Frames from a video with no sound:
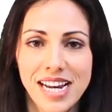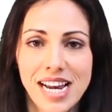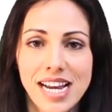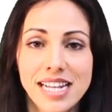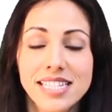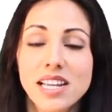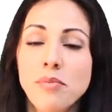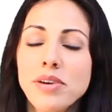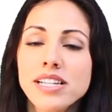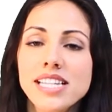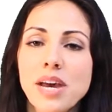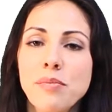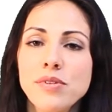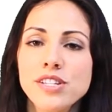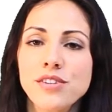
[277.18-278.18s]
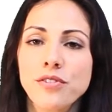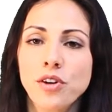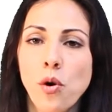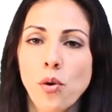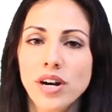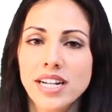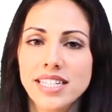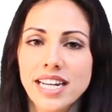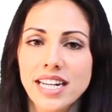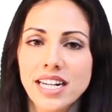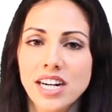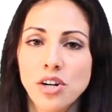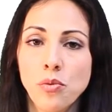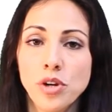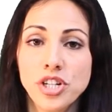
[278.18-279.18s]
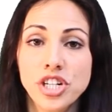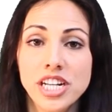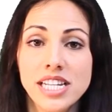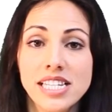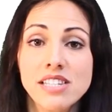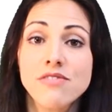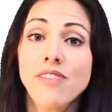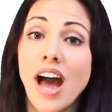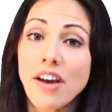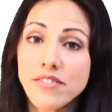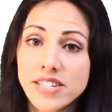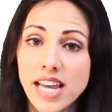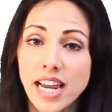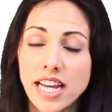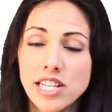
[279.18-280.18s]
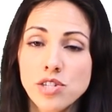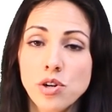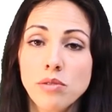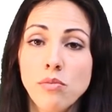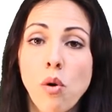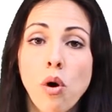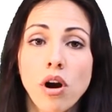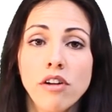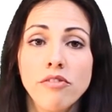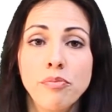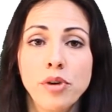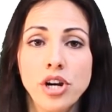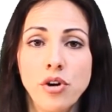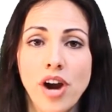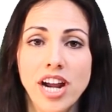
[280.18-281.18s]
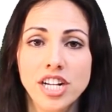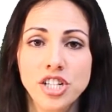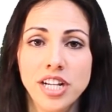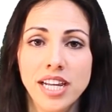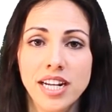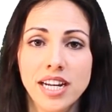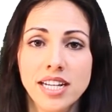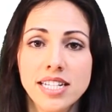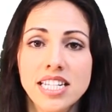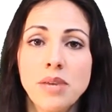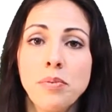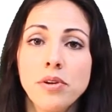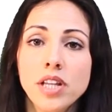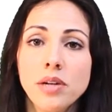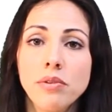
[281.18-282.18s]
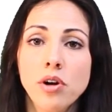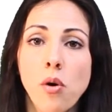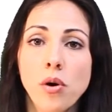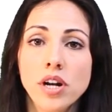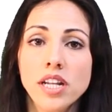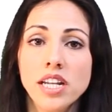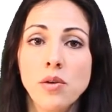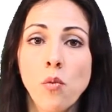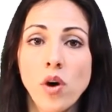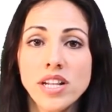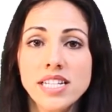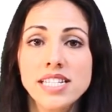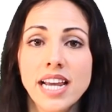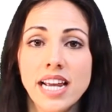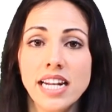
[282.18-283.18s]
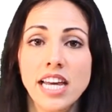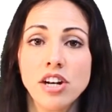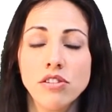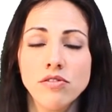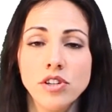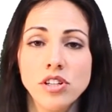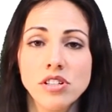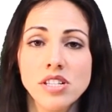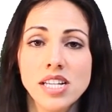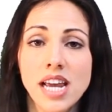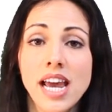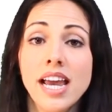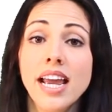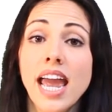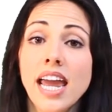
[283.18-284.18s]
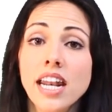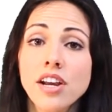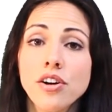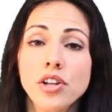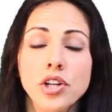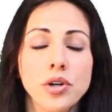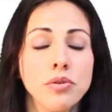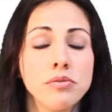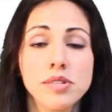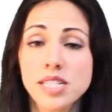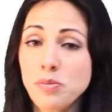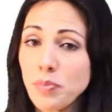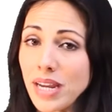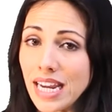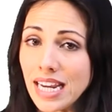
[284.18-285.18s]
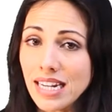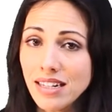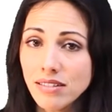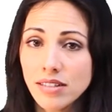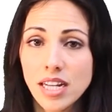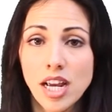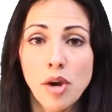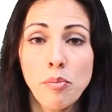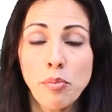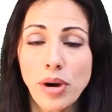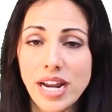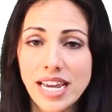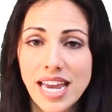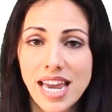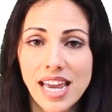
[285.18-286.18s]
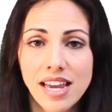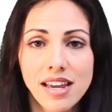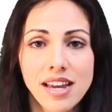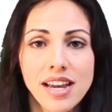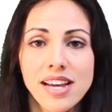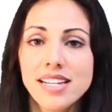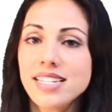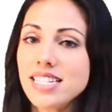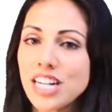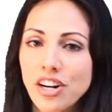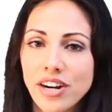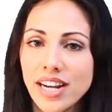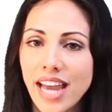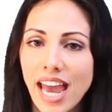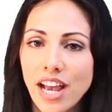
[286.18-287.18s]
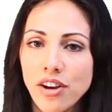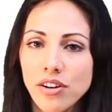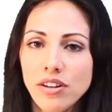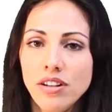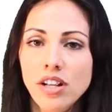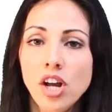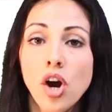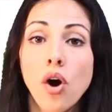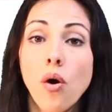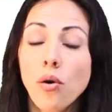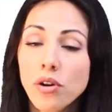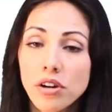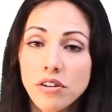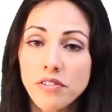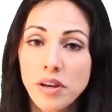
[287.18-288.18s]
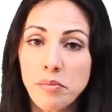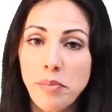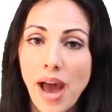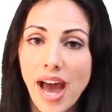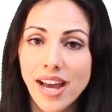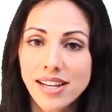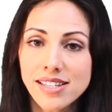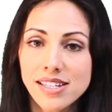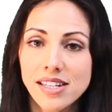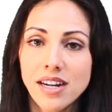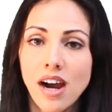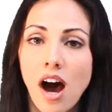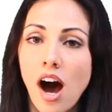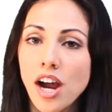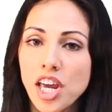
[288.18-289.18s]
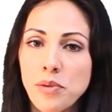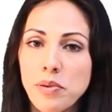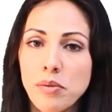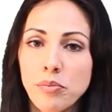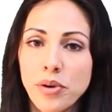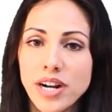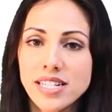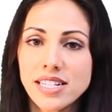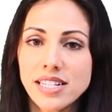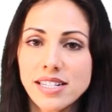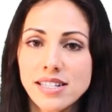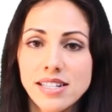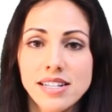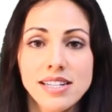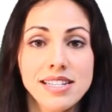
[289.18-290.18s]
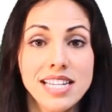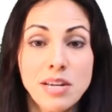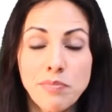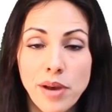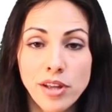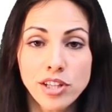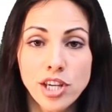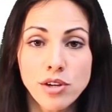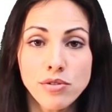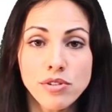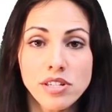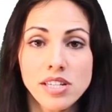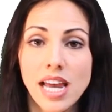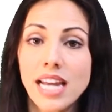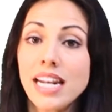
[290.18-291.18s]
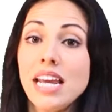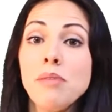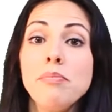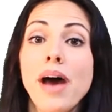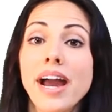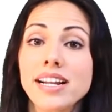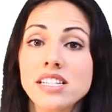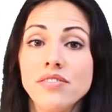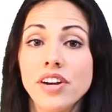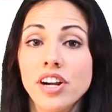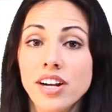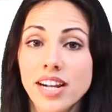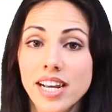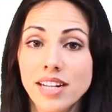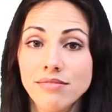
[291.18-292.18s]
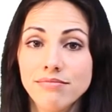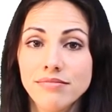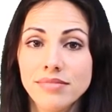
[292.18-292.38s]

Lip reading: Some examples of recorded data, which is 5 seconds or more of pre-crash data, typically recorded in 1 second intervals, can include speed, braking, steering angle, order of impacts, occupant presence, seatbelt use, and impact severity.